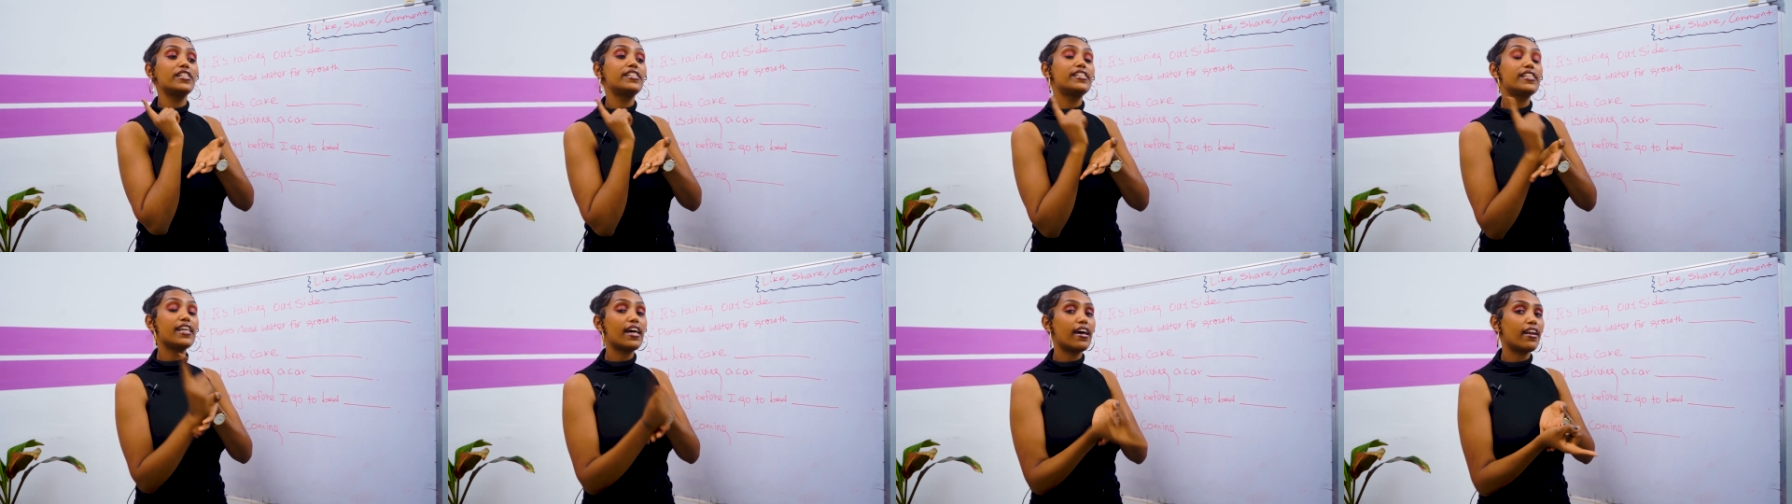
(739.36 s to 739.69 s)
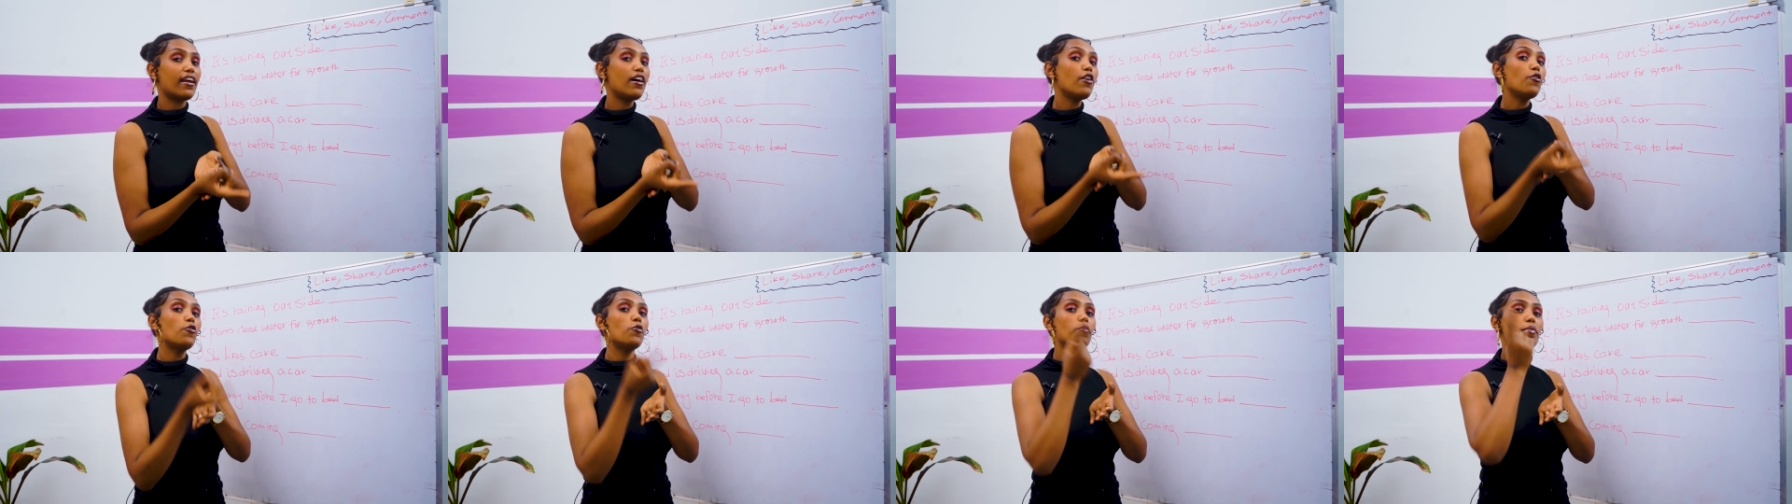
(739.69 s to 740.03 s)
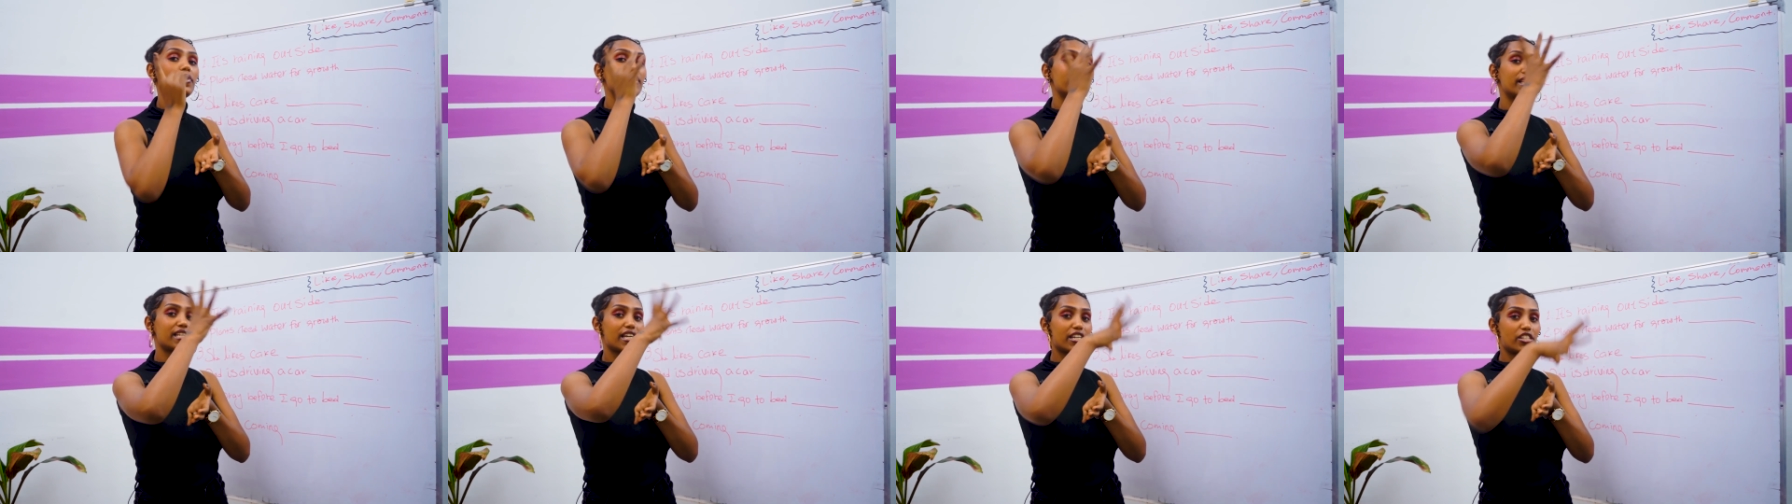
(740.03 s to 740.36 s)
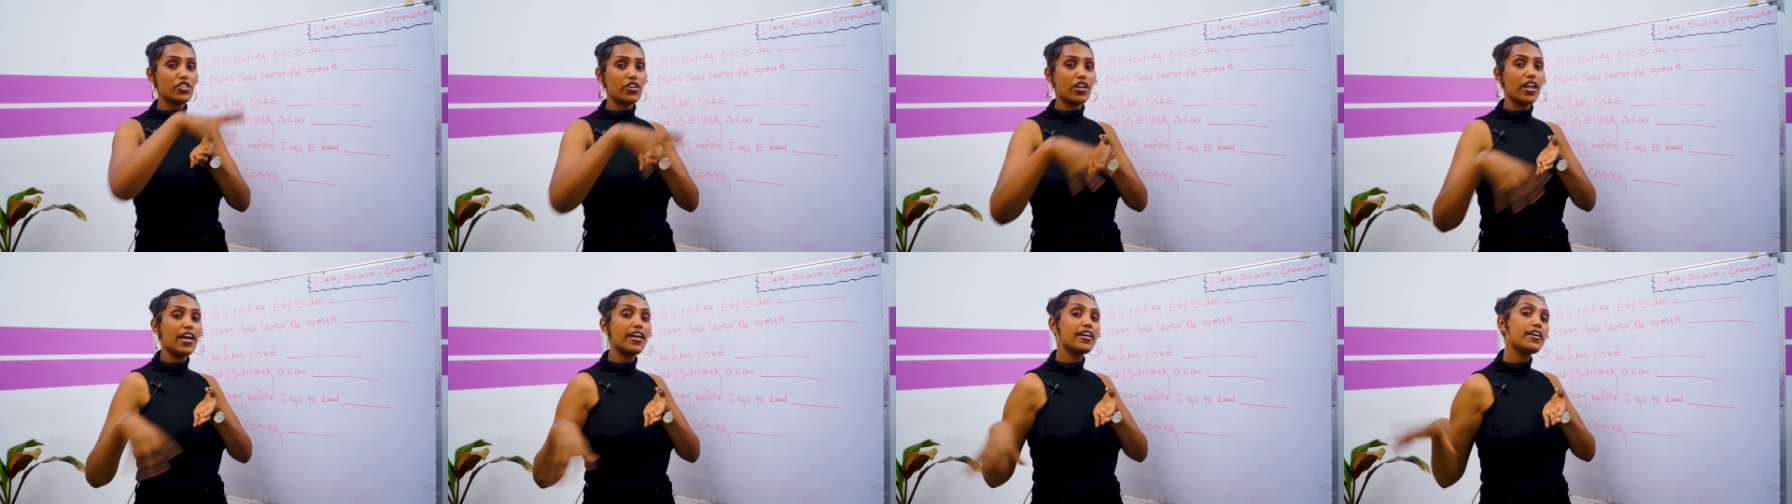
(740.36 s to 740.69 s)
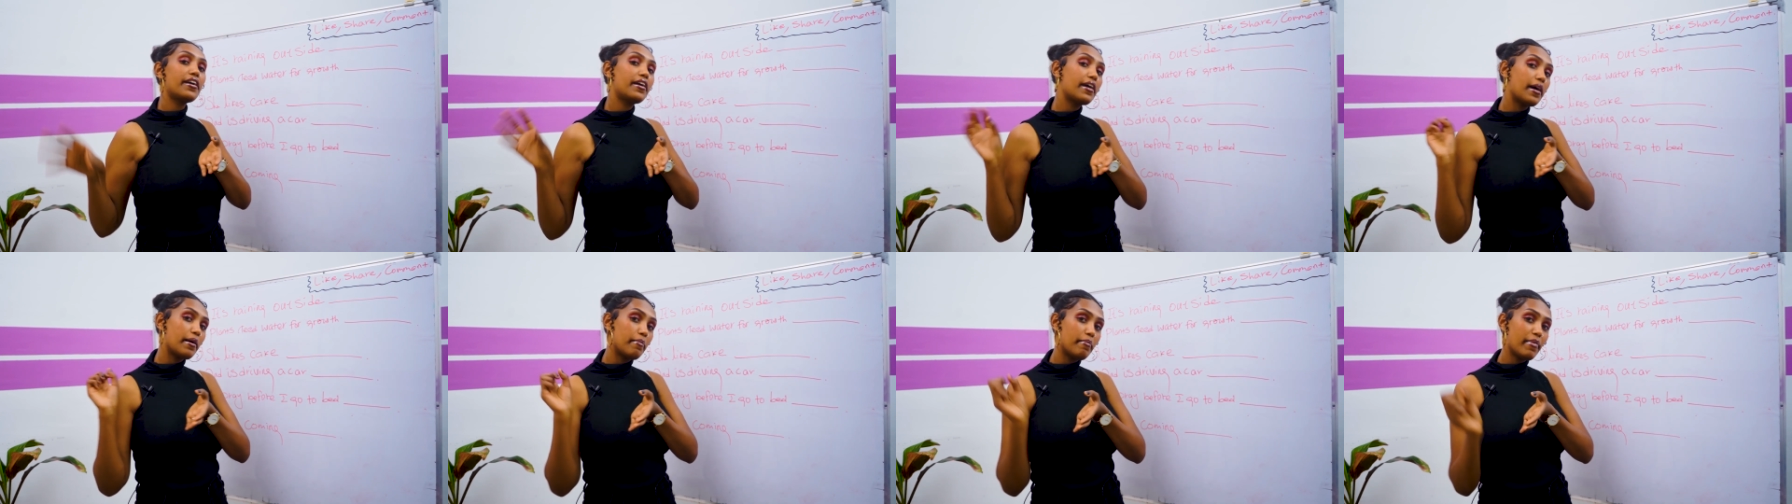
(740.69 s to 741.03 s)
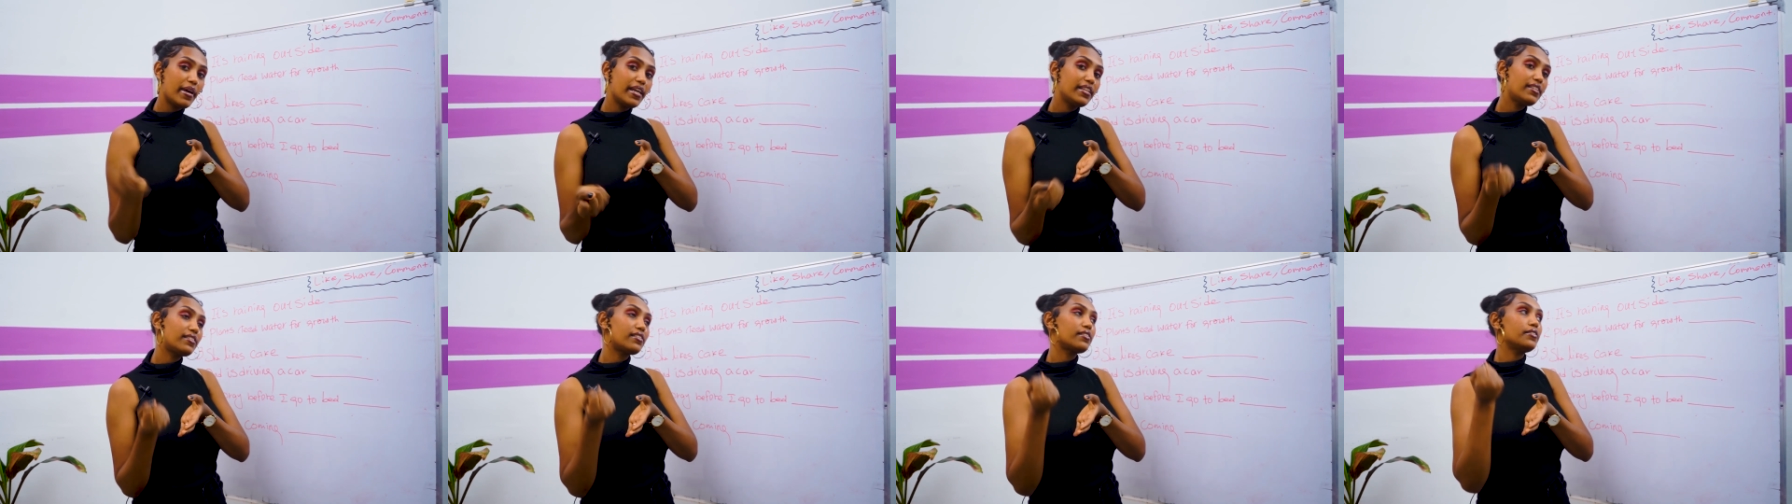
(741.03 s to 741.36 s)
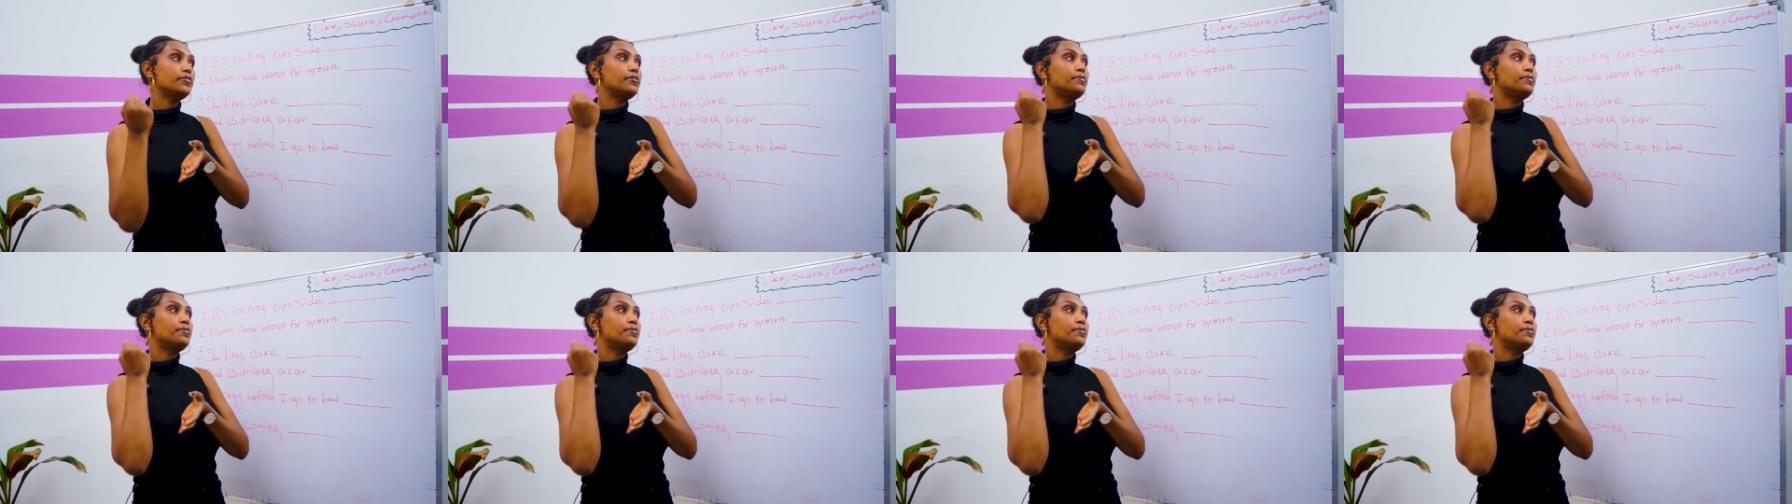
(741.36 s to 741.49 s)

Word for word: isara comment section la iqamet